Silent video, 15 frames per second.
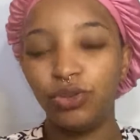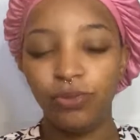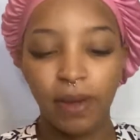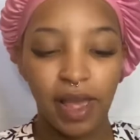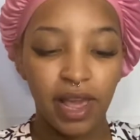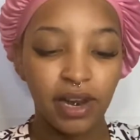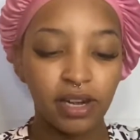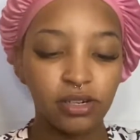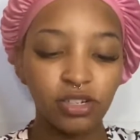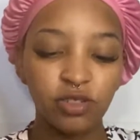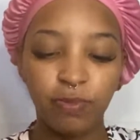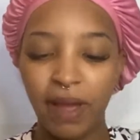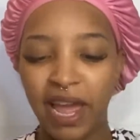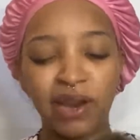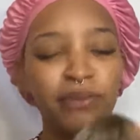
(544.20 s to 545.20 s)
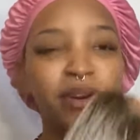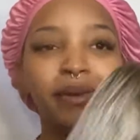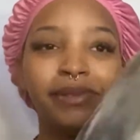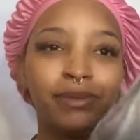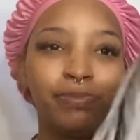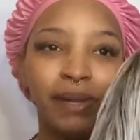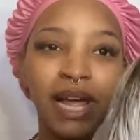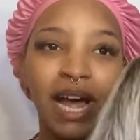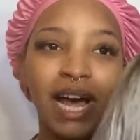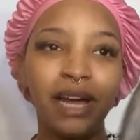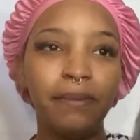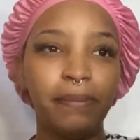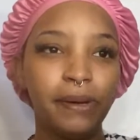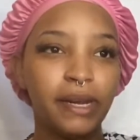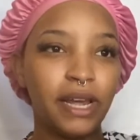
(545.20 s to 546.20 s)
bad. It looked bad when it was
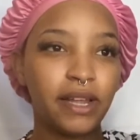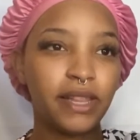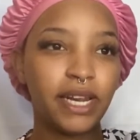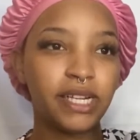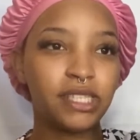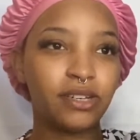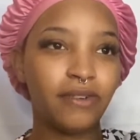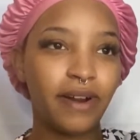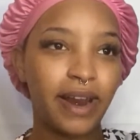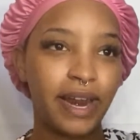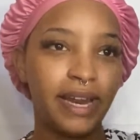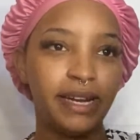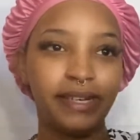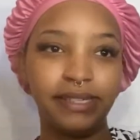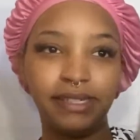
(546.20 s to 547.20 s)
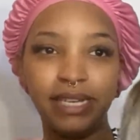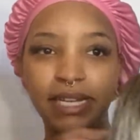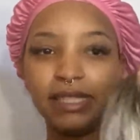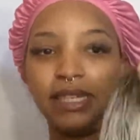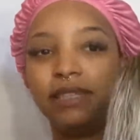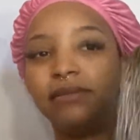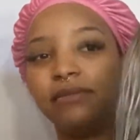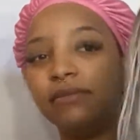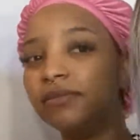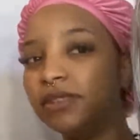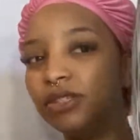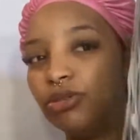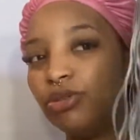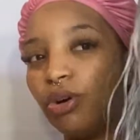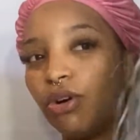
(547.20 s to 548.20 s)
blonde, but now that it's gray, doesn't
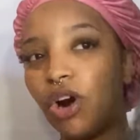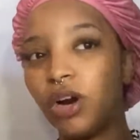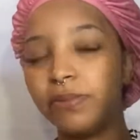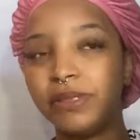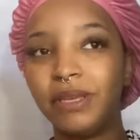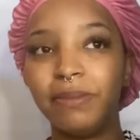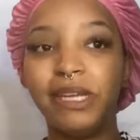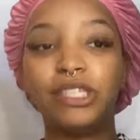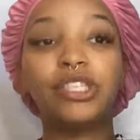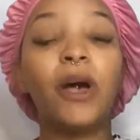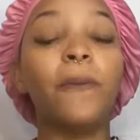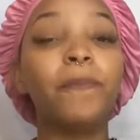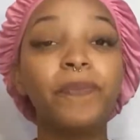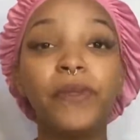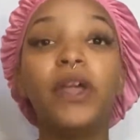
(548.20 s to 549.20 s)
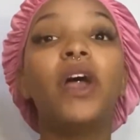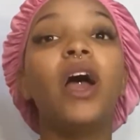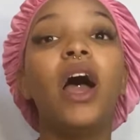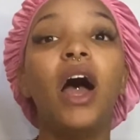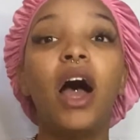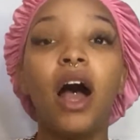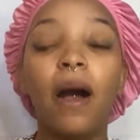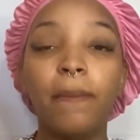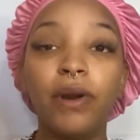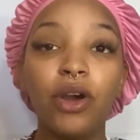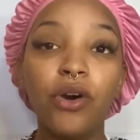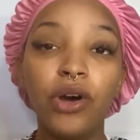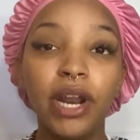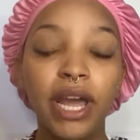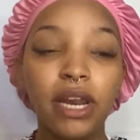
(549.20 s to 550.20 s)
do no harm to me. So I'm gonna go
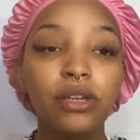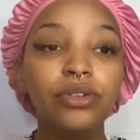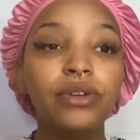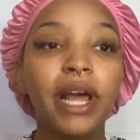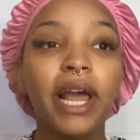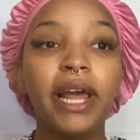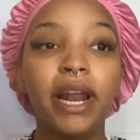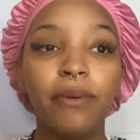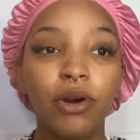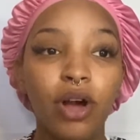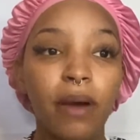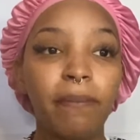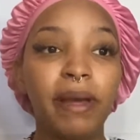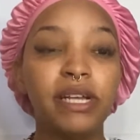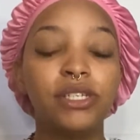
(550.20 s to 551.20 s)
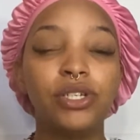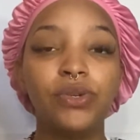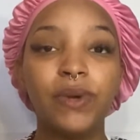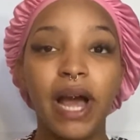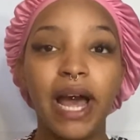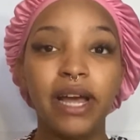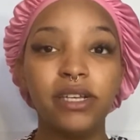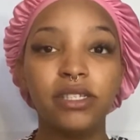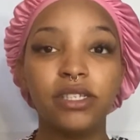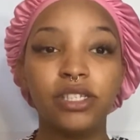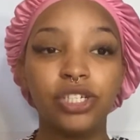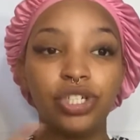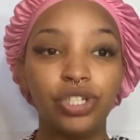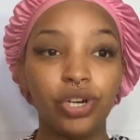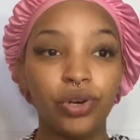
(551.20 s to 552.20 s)
on ahead and do that and I will come back to you guys
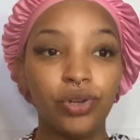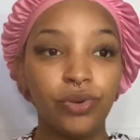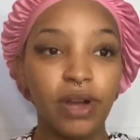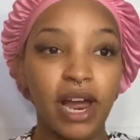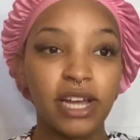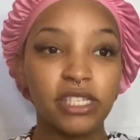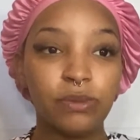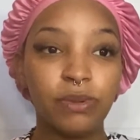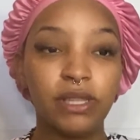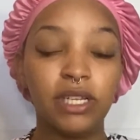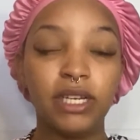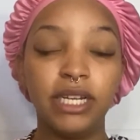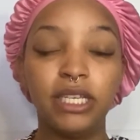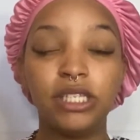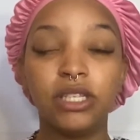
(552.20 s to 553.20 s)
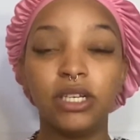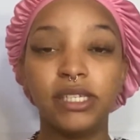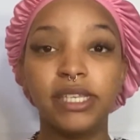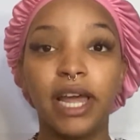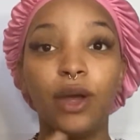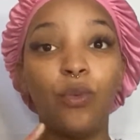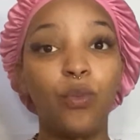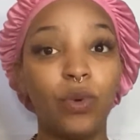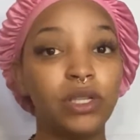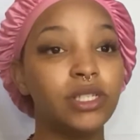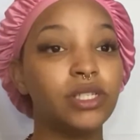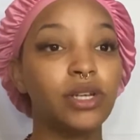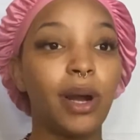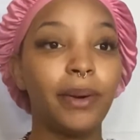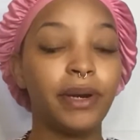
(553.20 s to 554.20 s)
to show you guys what the lace looks like once
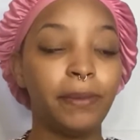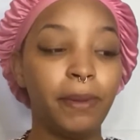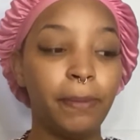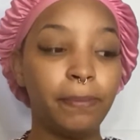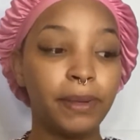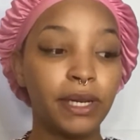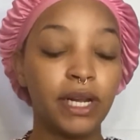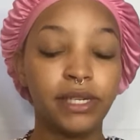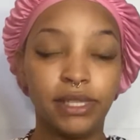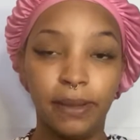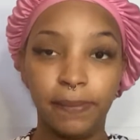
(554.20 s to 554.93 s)
it's already been plucked and